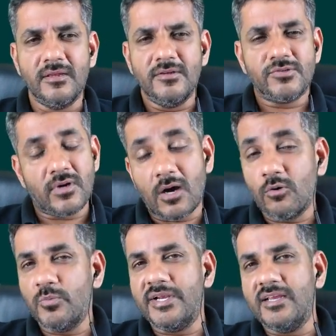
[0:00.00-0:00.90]
So how
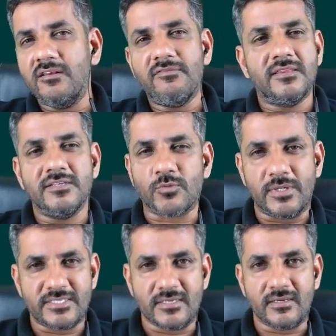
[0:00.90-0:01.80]
do we deal with this
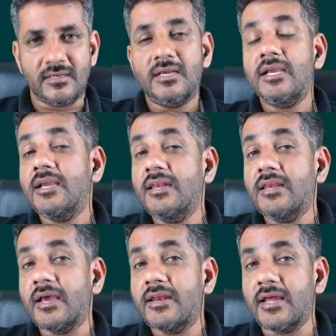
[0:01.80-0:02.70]
question in
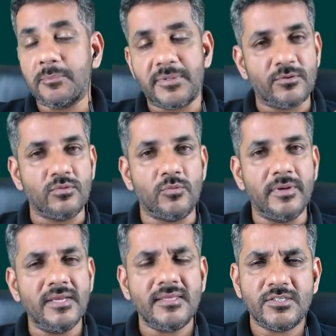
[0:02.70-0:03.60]
an aptitude
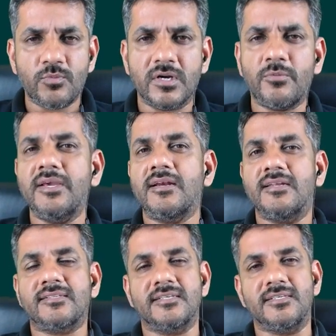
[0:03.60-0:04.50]
way? That's what we are
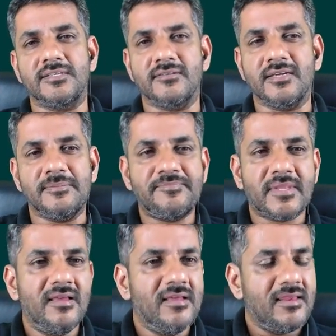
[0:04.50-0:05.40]
discussing today.
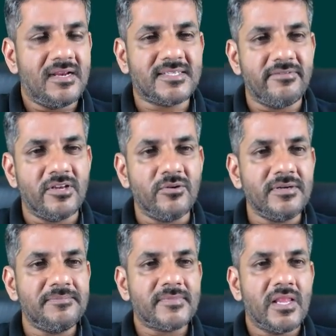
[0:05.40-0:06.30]
Let's have a look.
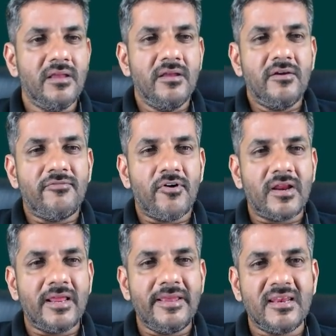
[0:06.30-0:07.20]
For
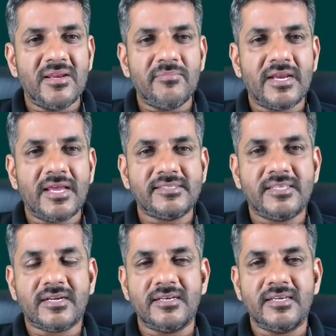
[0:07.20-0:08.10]
a real number x, the
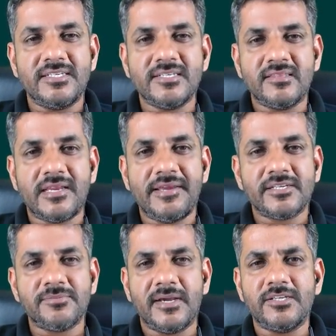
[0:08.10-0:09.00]
condition
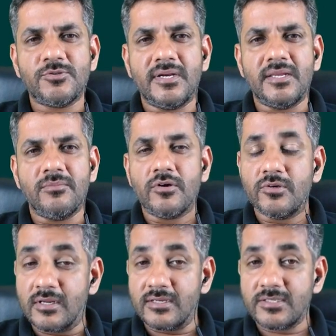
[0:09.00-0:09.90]
3x minus 20
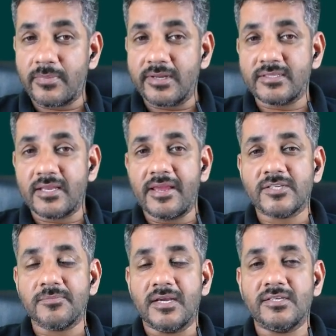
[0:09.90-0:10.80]
modulus plus 3x
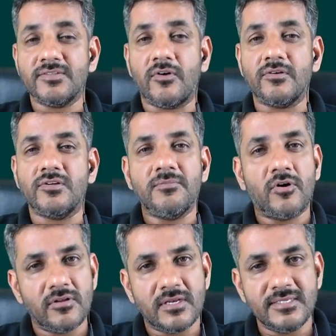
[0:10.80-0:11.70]
minus 40
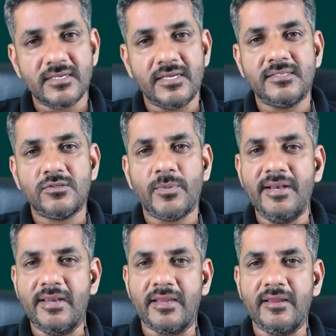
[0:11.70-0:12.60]
modulus is
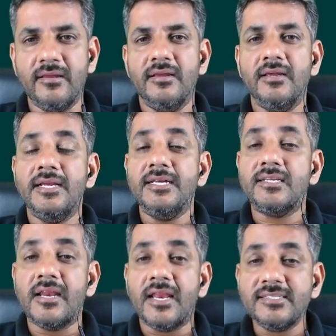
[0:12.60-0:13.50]
20, it
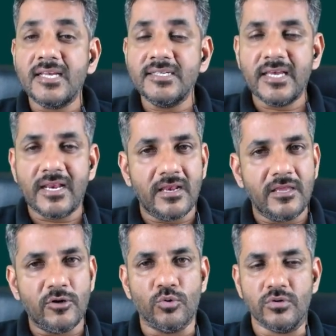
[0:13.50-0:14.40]
necessarily
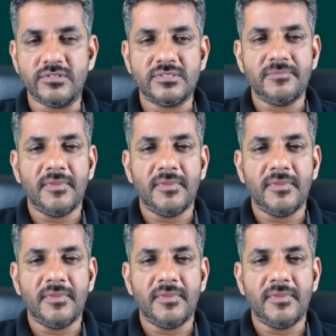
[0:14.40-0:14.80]
holds